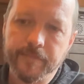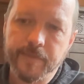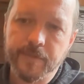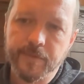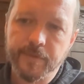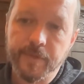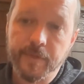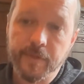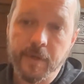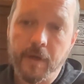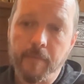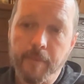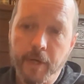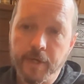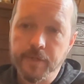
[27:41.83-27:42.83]
so they'll
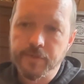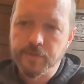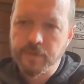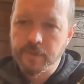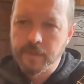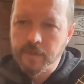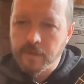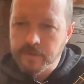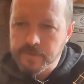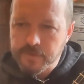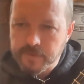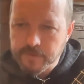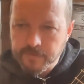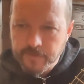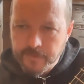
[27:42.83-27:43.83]
come out during a
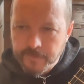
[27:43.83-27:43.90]
concert.